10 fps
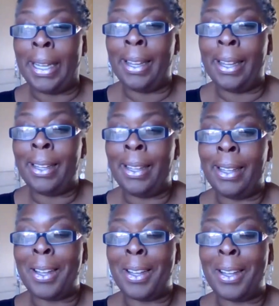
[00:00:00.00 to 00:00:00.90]
Yeah,
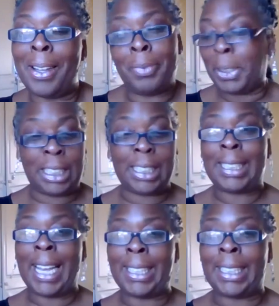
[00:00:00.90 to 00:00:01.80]
um, the
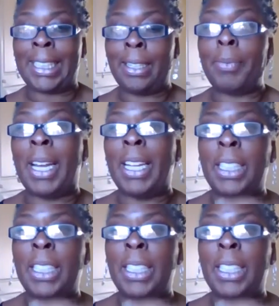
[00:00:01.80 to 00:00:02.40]
body just sat